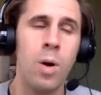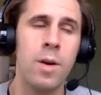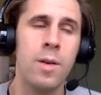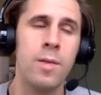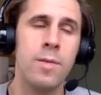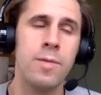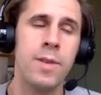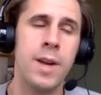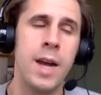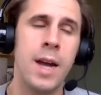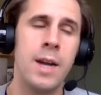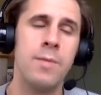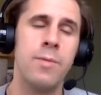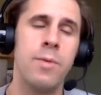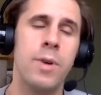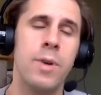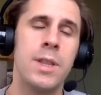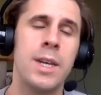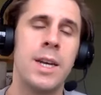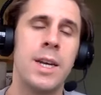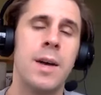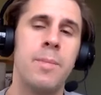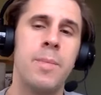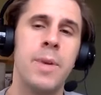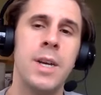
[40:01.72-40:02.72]
of kind of what
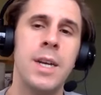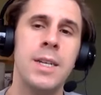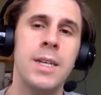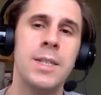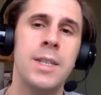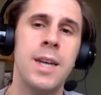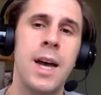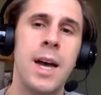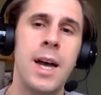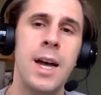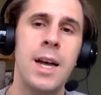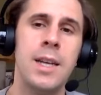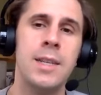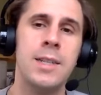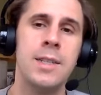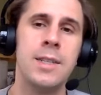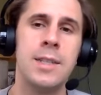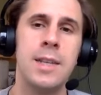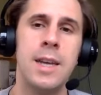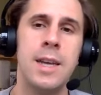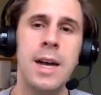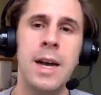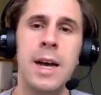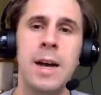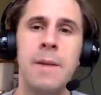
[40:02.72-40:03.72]
the company
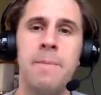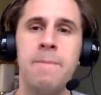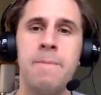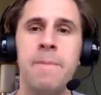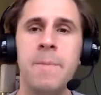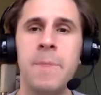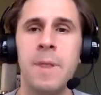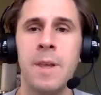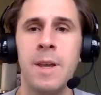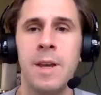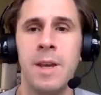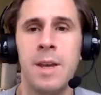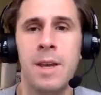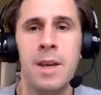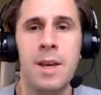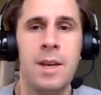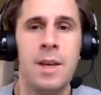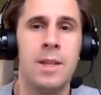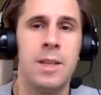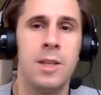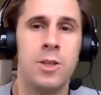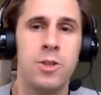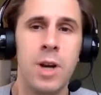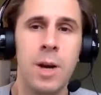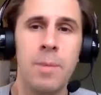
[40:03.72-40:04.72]
does.
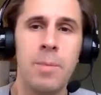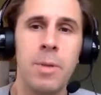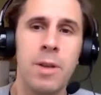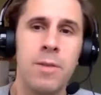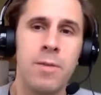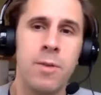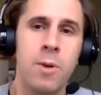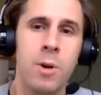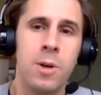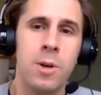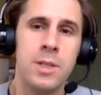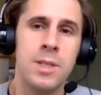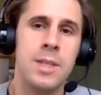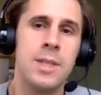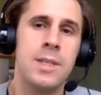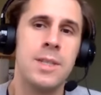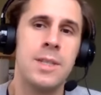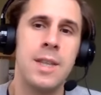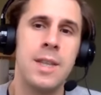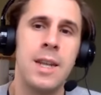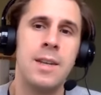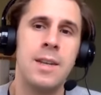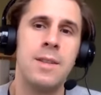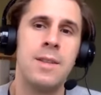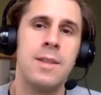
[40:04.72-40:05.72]
The trouble, of course, is
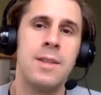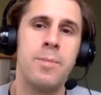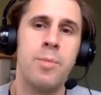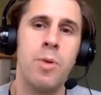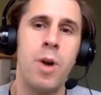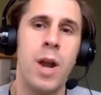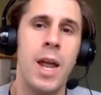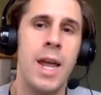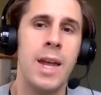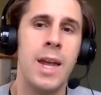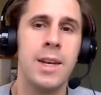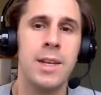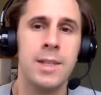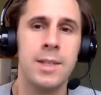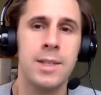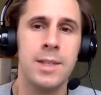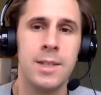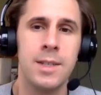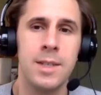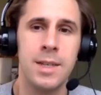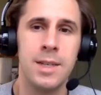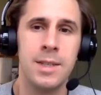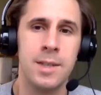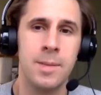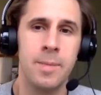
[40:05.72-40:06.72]
that the brand
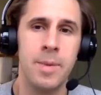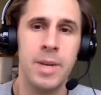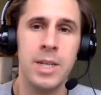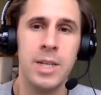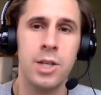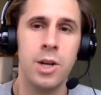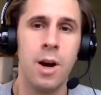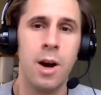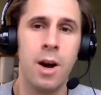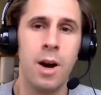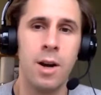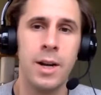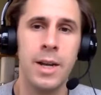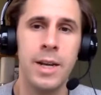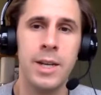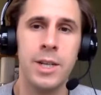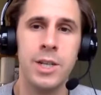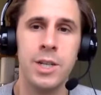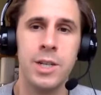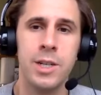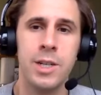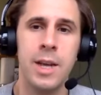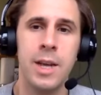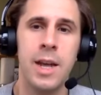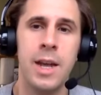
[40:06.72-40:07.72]
is a bit
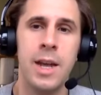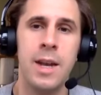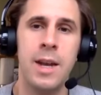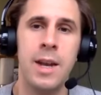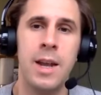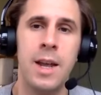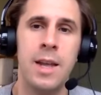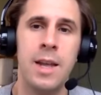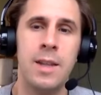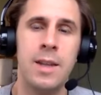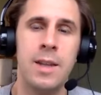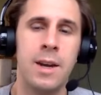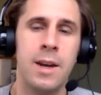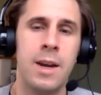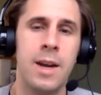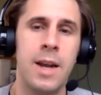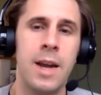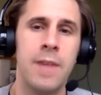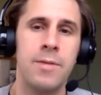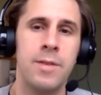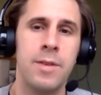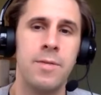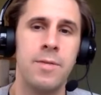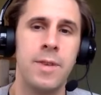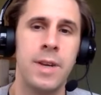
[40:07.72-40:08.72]
tarnished, and they're going to
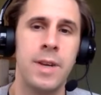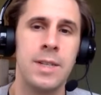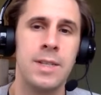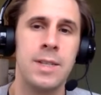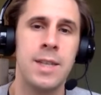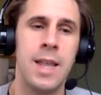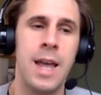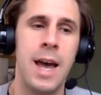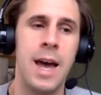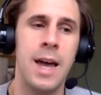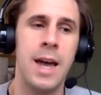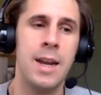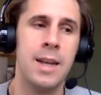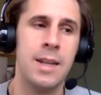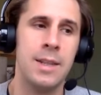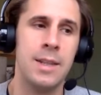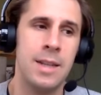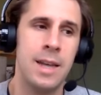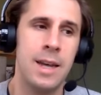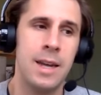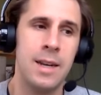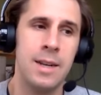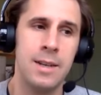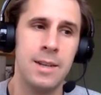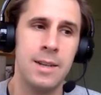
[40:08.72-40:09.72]
have to fix that. And
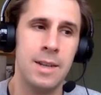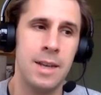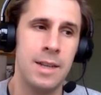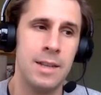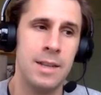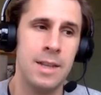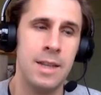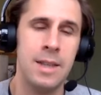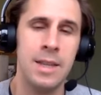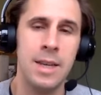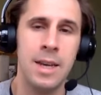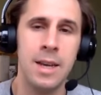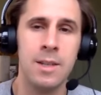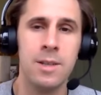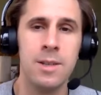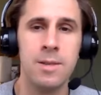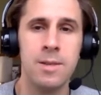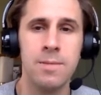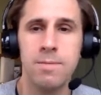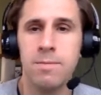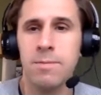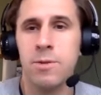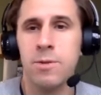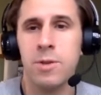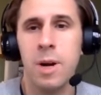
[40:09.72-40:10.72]
then the
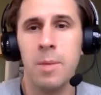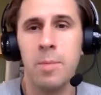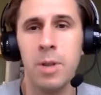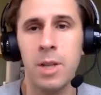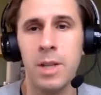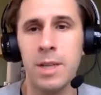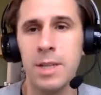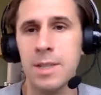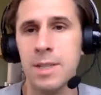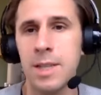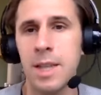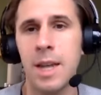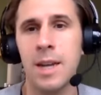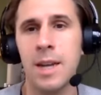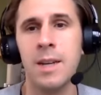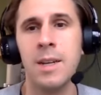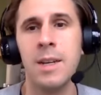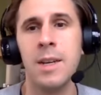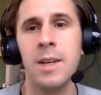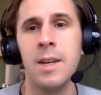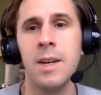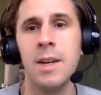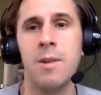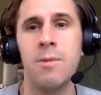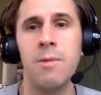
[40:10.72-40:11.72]
other trouble is that
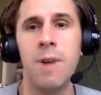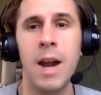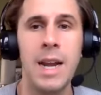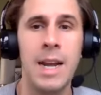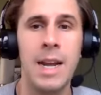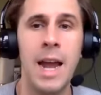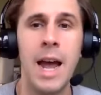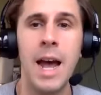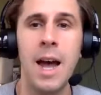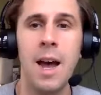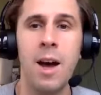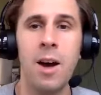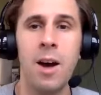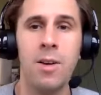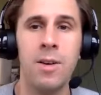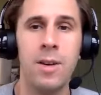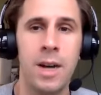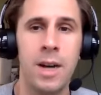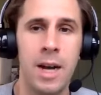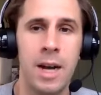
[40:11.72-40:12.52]
right now,